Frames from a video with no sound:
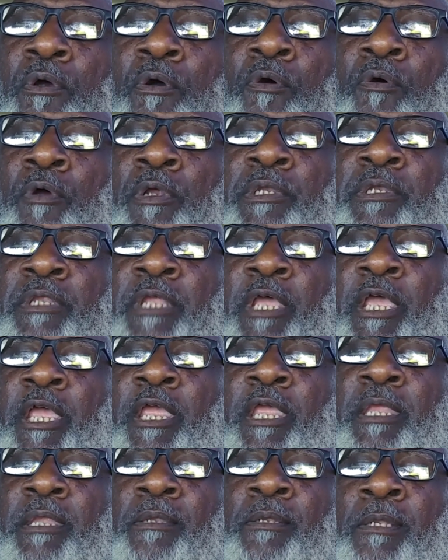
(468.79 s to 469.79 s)
or
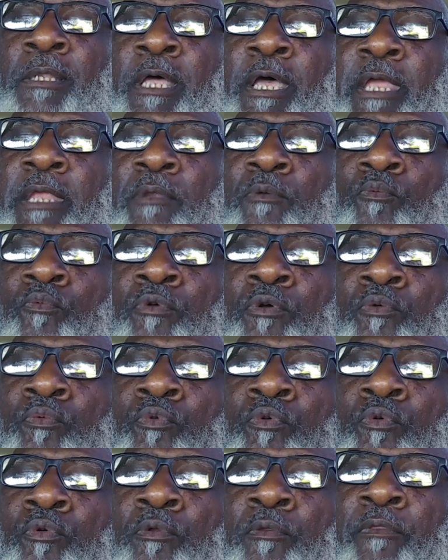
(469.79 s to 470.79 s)
daylight will
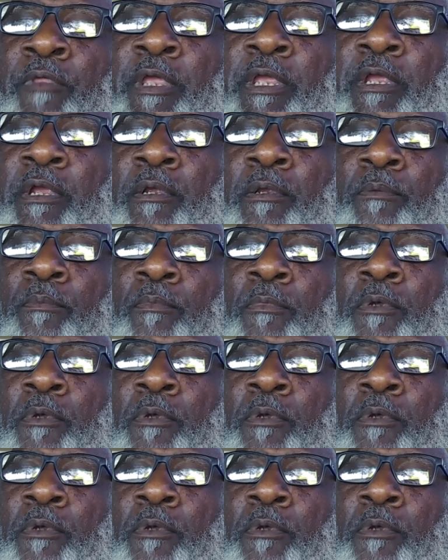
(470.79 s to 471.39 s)
rule there.